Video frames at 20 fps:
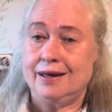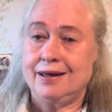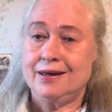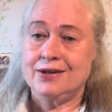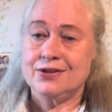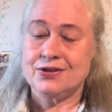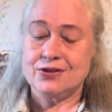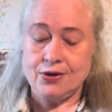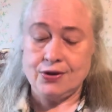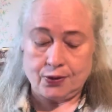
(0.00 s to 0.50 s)

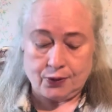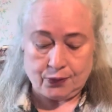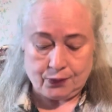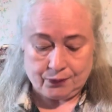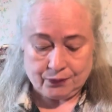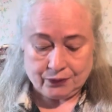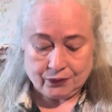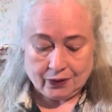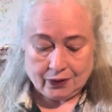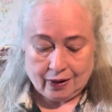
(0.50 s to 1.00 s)
So
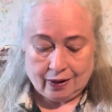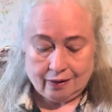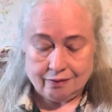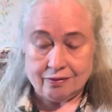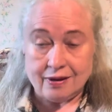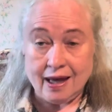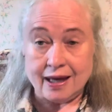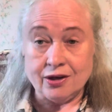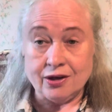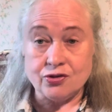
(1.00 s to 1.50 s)

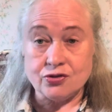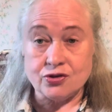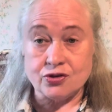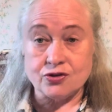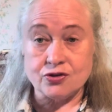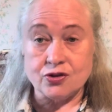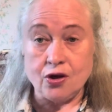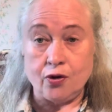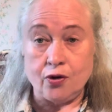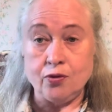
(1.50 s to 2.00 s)
thank you
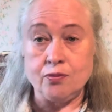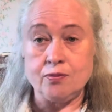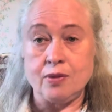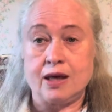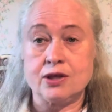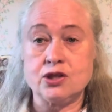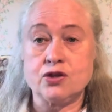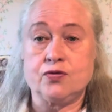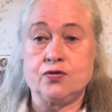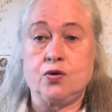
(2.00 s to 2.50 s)
so
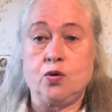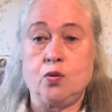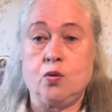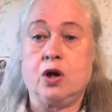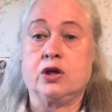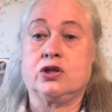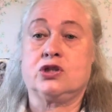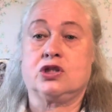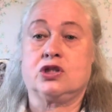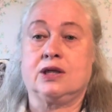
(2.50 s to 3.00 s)
much for
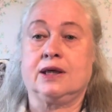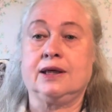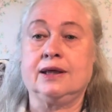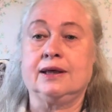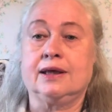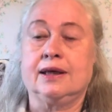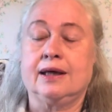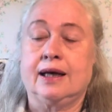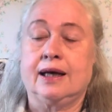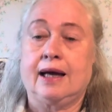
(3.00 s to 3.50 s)
watching.
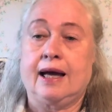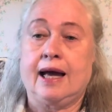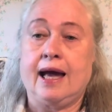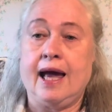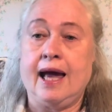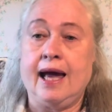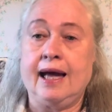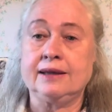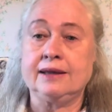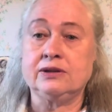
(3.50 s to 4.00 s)

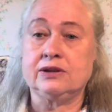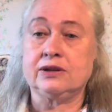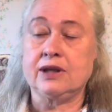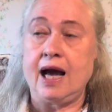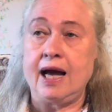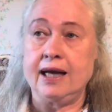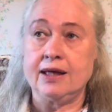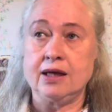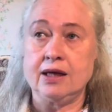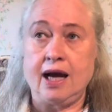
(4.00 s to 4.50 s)
And
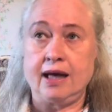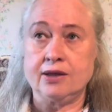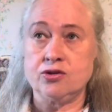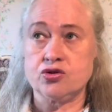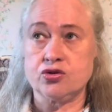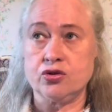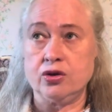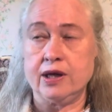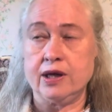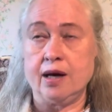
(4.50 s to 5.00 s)
I, I
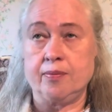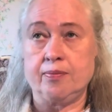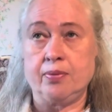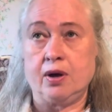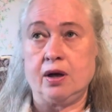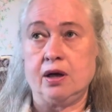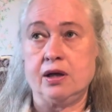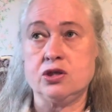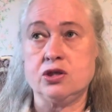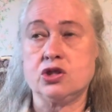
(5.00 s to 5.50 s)
truly
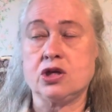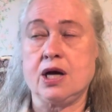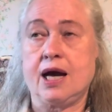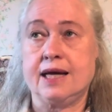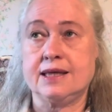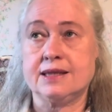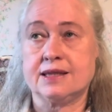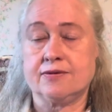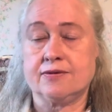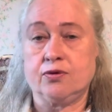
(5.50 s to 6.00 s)

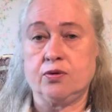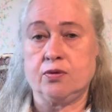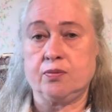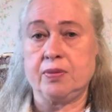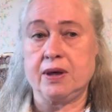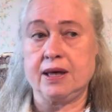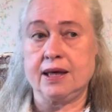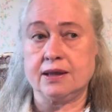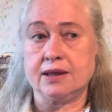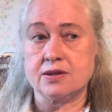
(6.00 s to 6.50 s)
apologize for
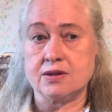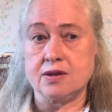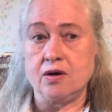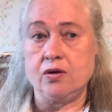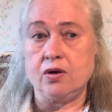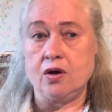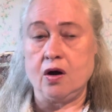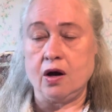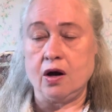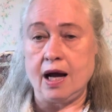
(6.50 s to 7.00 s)
being so
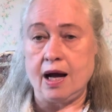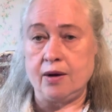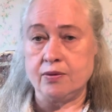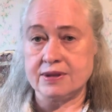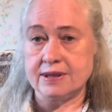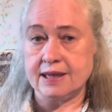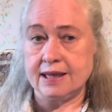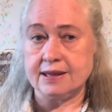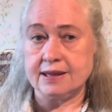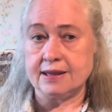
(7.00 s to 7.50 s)
long. I
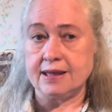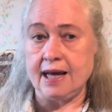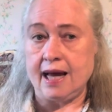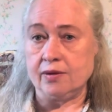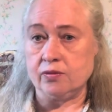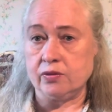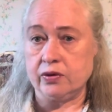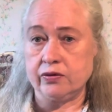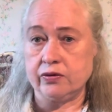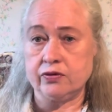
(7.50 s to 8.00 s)
was hit
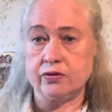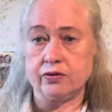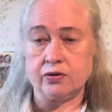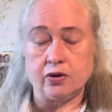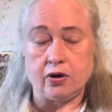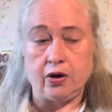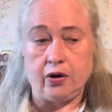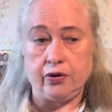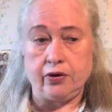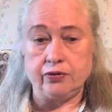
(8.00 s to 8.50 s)
down with
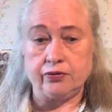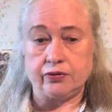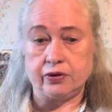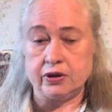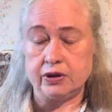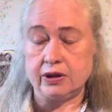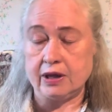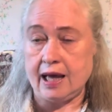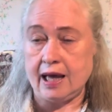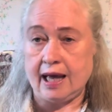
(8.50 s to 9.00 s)

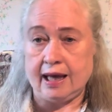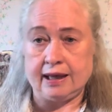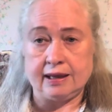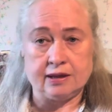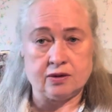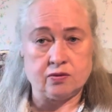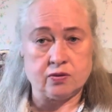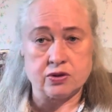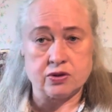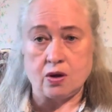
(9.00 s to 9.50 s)
COVID and
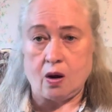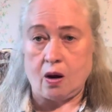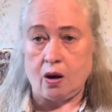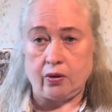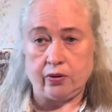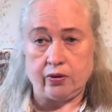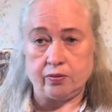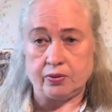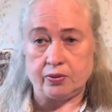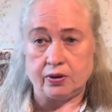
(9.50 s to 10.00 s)
it was
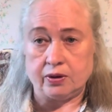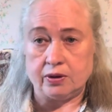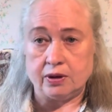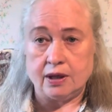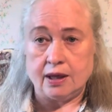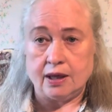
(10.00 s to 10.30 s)
horrible.